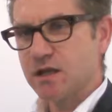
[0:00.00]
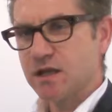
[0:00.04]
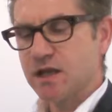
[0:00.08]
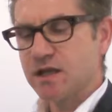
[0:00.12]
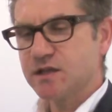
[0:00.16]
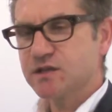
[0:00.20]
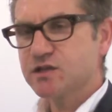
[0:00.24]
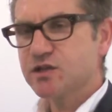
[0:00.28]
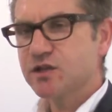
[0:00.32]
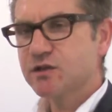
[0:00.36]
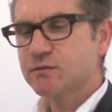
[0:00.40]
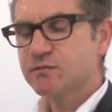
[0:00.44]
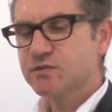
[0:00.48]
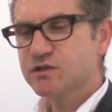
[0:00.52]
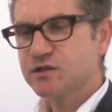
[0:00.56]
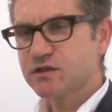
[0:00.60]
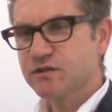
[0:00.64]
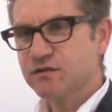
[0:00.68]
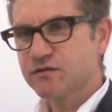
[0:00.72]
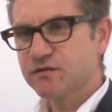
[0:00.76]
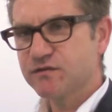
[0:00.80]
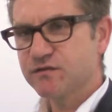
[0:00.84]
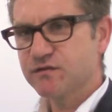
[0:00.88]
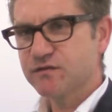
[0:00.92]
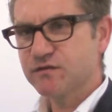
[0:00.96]
In terms
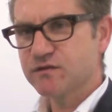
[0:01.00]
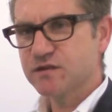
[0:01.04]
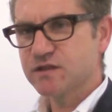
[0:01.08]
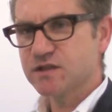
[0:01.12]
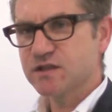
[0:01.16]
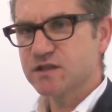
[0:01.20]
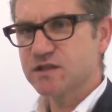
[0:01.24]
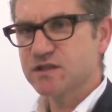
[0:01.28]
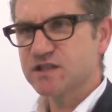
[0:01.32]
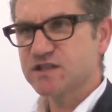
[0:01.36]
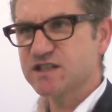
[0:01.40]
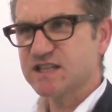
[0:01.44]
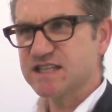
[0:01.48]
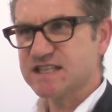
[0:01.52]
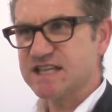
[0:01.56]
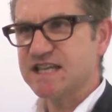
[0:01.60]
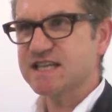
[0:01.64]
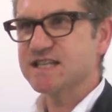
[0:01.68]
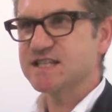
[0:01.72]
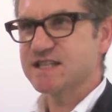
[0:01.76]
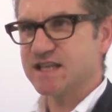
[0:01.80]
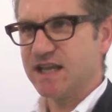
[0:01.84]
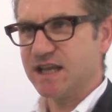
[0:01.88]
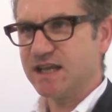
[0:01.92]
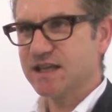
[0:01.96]
of
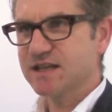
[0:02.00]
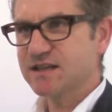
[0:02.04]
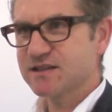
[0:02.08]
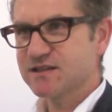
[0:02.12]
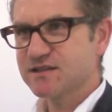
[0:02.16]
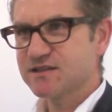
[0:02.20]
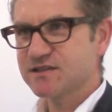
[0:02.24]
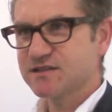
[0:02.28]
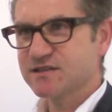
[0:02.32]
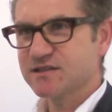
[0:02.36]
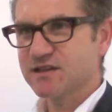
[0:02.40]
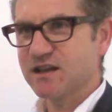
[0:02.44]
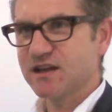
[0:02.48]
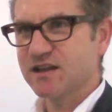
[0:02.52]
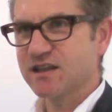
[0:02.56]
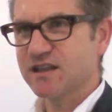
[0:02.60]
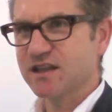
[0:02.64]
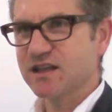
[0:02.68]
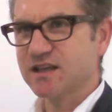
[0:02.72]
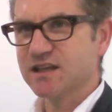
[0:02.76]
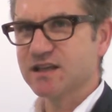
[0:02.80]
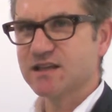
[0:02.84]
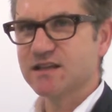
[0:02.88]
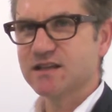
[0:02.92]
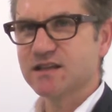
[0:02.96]
statistics, I
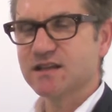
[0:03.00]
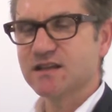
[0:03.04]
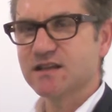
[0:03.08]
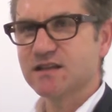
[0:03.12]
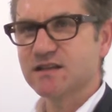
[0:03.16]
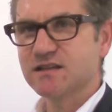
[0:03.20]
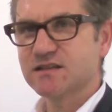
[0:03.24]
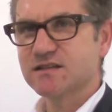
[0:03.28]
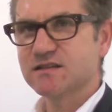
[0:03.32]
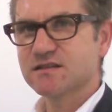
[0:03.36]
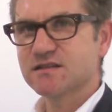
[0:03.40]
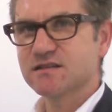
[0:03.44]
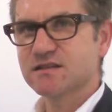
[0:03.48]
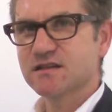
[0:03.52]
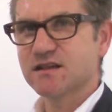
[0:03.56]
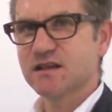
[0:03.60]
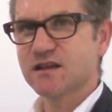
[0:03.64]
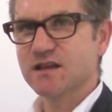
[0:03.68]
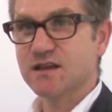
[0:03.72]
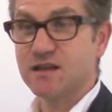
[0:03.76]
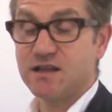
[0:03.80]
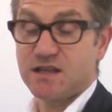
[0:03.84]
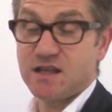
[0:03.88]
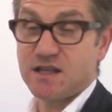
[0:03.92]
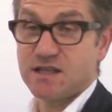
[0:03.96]
think that
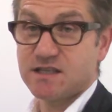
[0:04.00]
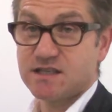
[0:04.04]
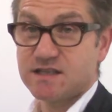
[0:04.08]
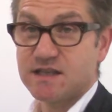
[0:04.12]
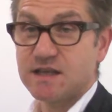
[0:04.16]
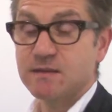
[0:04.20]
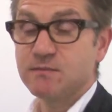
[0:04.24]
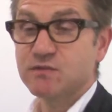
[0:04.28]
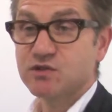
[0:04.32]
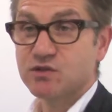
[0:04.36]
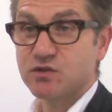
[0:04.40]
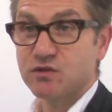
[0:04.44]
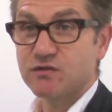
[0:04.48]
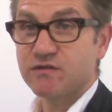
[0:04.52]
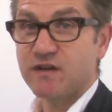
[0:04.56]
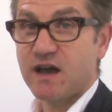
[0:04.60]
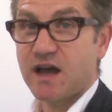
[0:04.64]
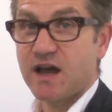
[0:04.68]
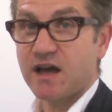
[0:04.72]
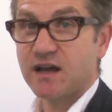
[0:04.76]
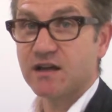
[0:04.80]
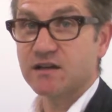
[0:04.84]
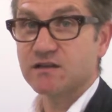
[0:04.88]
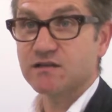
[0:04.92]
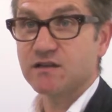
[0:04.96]
it seems to have
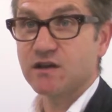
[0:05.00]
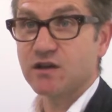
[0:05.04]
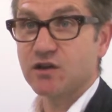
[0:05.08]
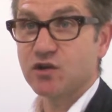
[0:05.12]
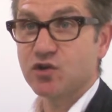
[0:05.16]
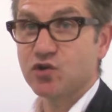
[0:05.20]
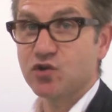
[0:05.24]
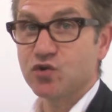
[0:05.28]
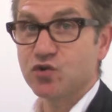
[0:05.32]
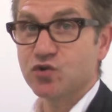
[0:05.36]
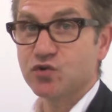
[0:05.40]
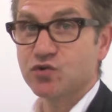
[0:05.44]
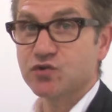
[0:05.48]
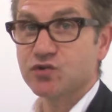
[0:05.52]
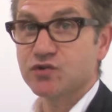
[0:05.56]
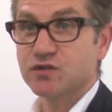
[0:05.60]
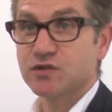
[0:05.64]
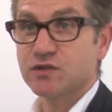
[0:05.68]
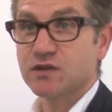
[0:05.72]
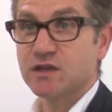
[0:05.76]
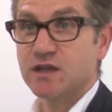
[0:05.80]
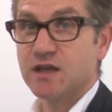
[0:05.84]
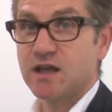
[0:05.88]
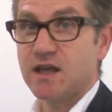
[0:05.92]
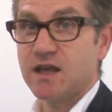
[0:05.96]
had a good
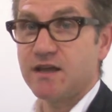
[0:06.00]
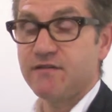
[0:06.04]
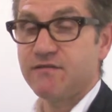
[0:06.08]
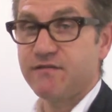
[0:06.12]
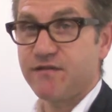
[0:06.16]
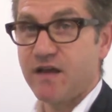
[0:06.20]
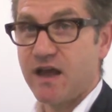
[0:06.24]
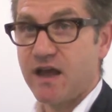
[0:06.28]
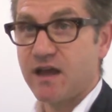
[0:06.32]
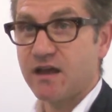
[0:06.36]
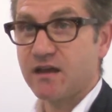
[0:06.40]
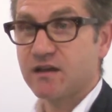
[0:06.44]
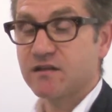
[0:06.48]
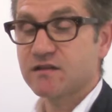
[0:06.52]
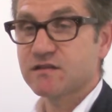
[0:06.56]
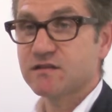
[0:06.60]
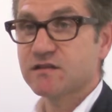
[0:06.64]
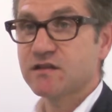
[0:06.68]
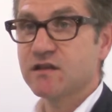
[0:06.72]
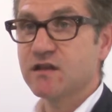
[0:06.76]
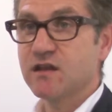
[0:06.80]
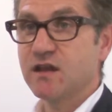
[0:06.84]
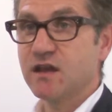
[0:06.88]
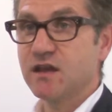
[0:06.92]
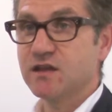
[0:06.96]

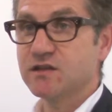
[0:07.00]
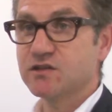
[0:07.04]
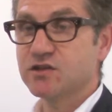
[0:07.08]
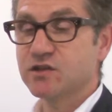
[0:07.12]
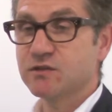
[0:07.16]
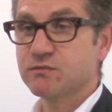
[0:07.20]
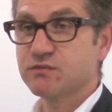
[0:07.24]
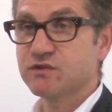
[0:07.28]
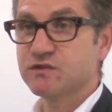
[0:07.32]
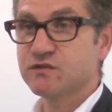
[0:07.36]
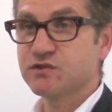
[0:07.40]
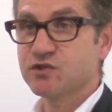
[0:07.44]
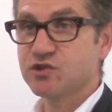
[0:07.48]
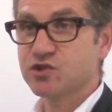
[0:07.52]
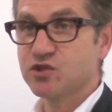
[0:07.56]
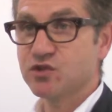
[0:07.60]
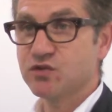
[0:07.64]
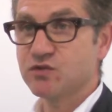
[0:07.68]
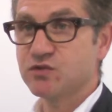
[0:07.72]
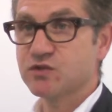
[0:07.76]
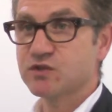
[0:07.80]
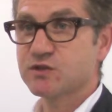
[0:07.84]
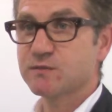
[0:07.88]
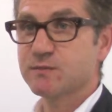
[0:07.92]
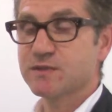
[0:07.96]
effect in terms of
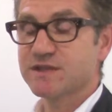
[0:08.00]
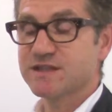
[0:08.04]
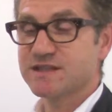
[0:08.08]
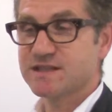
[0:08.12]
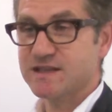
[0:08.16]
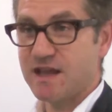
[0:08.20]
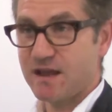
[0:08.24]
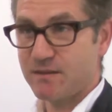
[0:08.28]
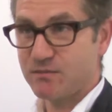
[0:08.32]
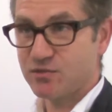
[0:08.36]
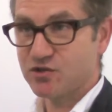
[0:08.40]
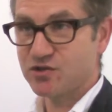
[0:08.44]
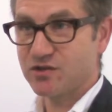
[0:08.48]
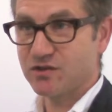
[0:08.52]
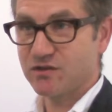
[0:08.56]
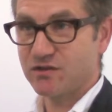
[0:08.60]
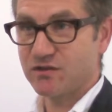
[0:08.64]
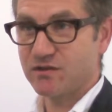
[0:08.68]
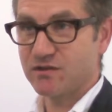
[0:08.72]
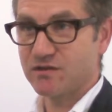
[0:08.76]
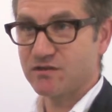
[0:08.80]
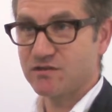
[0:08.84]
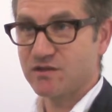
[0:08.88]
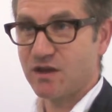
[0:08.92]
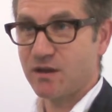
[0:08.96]
students'
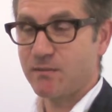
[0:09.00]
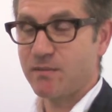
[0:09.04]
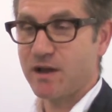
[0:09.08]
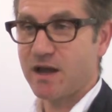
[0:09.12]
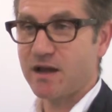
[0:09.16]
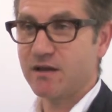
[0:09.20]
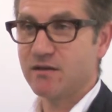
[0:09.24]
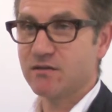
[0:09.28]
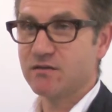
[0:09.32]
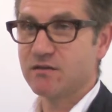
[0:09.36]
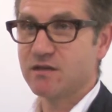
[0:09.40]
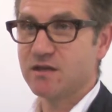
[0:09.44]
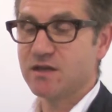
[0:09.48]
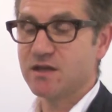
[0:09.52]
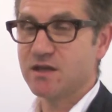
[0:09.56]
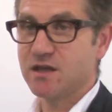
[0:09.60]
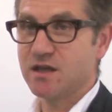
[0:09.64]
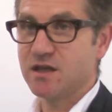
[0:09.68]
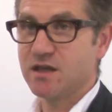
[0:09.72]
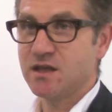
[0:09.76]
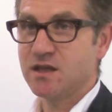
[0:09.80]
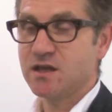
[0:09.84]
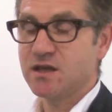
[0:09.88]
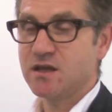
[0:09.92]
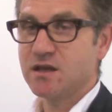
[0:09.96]
perceptions about
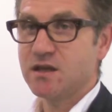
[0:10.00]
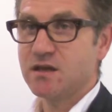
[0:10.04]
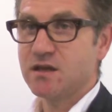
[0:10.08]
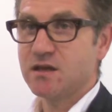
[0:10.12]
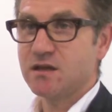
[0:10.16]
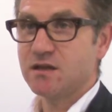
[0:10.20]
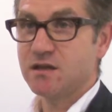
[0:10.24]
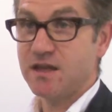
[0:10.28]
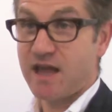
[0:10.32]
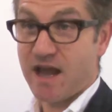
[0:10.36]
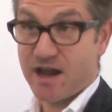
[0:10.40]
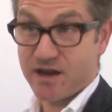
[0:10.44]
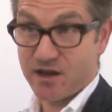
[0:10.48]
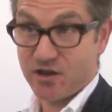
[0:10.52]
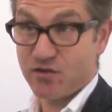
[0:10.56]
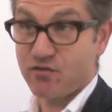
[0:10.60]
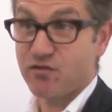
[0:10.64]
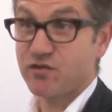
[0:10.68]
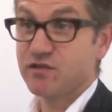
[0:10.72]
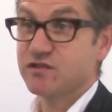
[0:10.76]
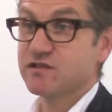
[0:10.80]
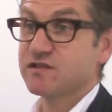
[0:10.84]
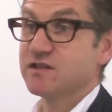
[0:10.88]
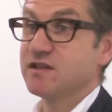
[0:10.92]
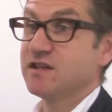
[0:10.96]
the
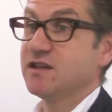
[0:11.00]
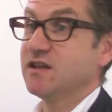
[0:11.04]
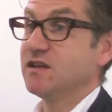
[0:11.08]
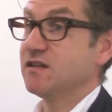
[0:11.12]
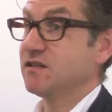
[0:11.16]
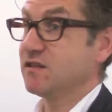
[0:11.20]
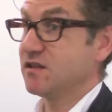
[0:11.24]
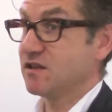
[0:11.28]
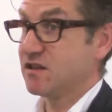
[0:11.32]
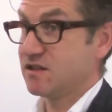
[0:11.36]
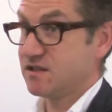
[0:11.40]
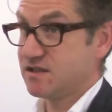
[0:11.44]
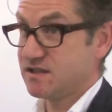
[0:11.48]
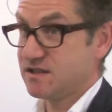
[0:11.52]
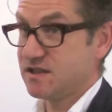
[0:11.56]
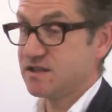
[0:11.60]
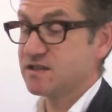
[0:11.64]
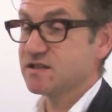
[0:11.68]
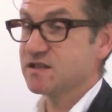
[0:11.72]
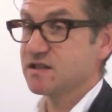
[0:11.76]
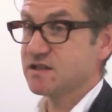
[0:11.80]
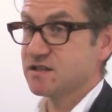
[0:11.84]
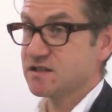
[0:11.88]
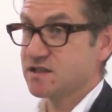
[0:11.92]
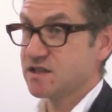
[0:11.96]
accuracy and the
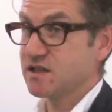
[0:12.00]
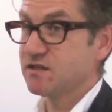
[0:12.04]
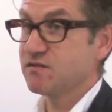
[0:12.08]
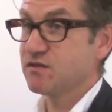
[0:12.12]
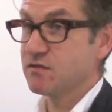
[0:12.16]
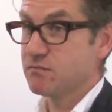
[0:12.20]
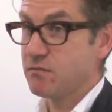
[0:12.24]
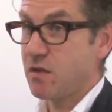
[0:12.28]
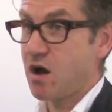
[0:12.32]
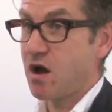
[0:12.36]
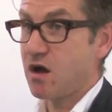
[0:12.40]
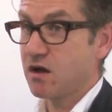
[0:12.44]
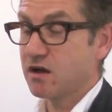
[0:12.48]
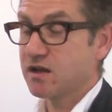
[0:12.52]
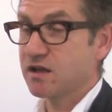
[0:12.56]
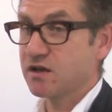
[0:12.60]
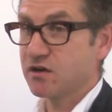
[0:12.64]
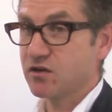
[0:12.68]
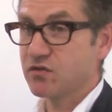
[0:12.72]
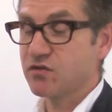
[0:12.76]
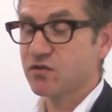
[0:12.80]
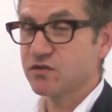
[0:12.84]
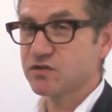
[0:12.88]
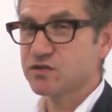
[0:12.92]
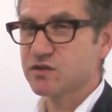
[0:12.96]
consistency of the marking
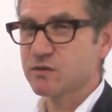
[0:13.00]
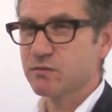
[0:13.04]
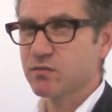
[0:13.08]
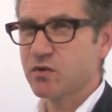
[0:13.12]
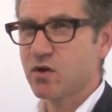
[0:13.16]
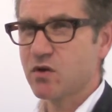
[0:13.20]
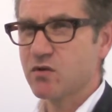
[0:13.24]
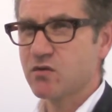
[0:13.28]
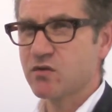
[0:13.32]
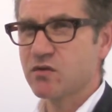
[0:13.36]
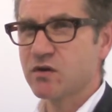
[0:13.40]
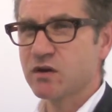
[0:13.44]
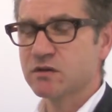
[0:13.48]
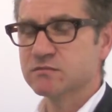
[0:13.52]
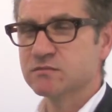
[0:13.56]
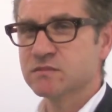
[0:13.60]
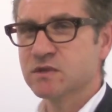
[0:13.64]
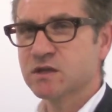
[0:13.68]
across the programme.